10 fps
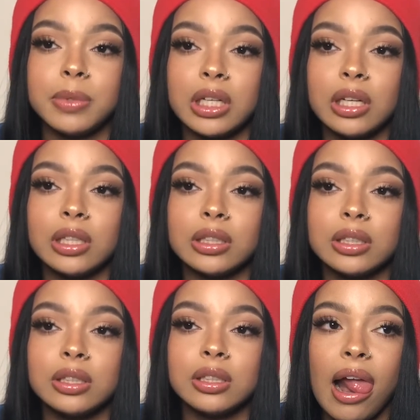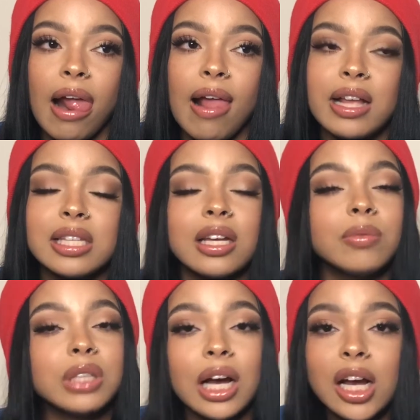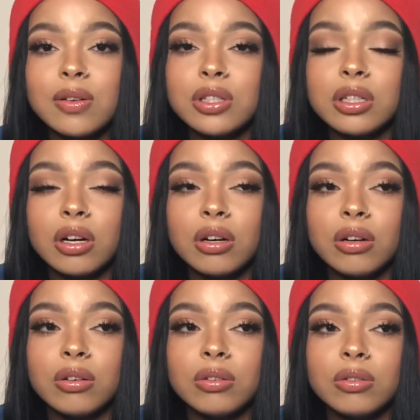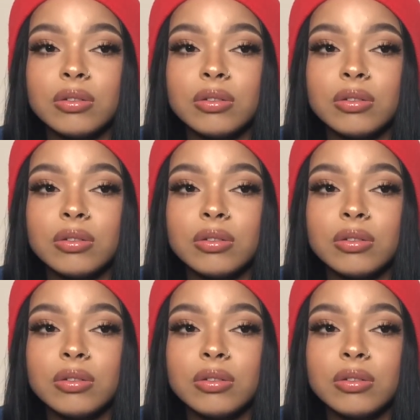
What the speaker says: because sometimes, you know,